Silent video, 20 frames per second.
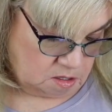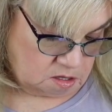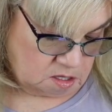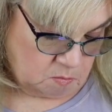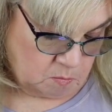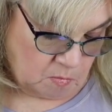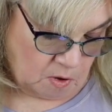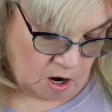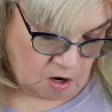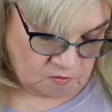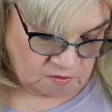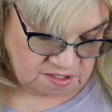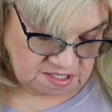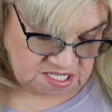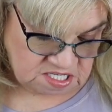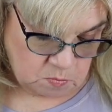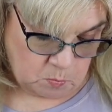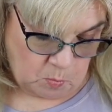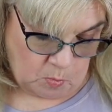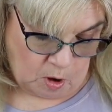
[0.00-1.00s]
The
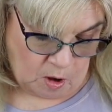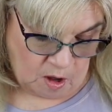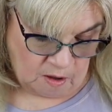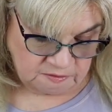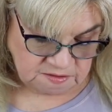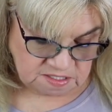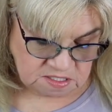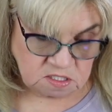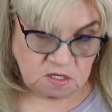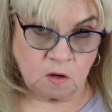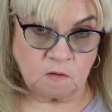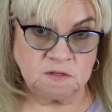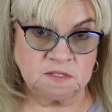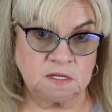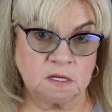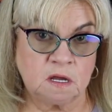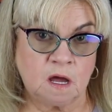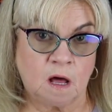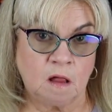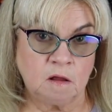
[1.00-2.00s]
Mara's Moths
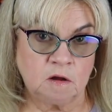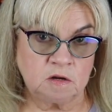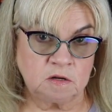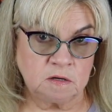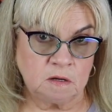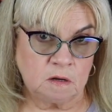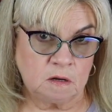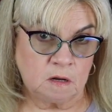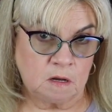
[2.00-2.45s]
of Color